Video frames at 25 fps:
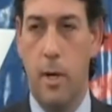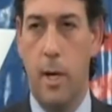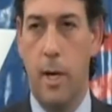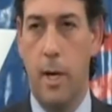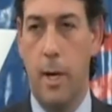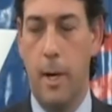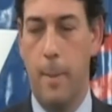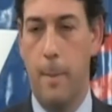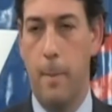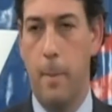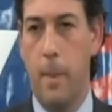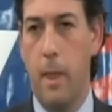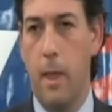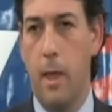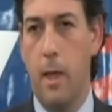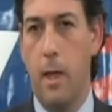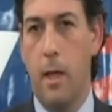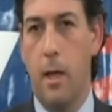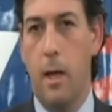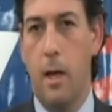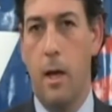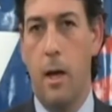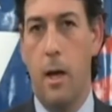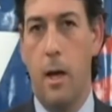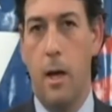Um,
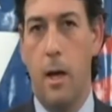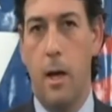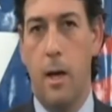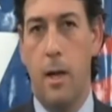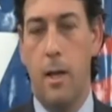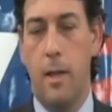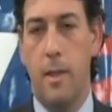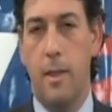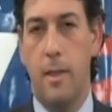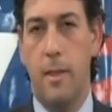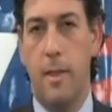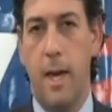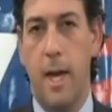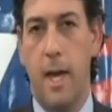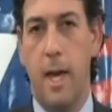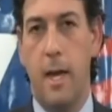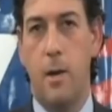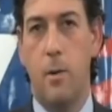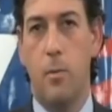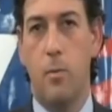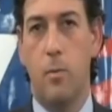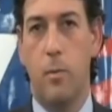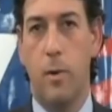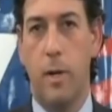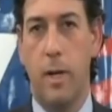uh,
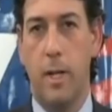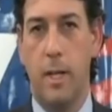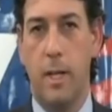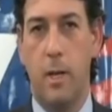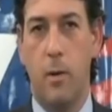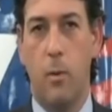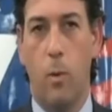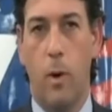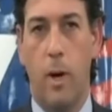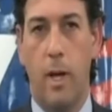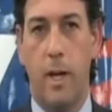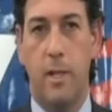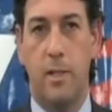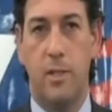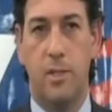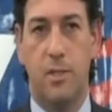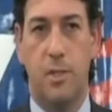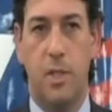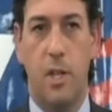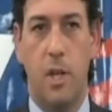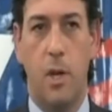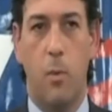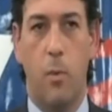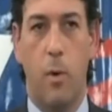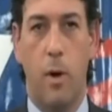they really want to
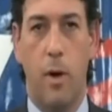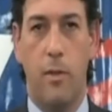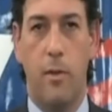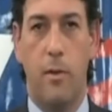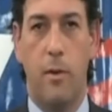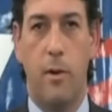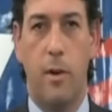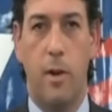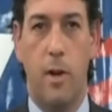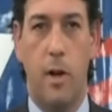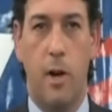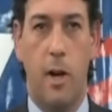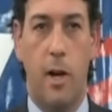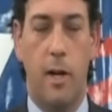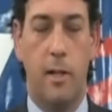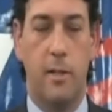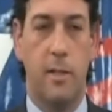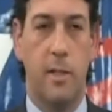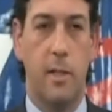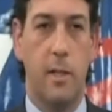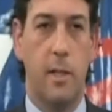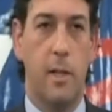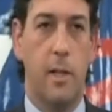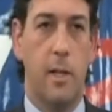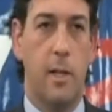see whether or not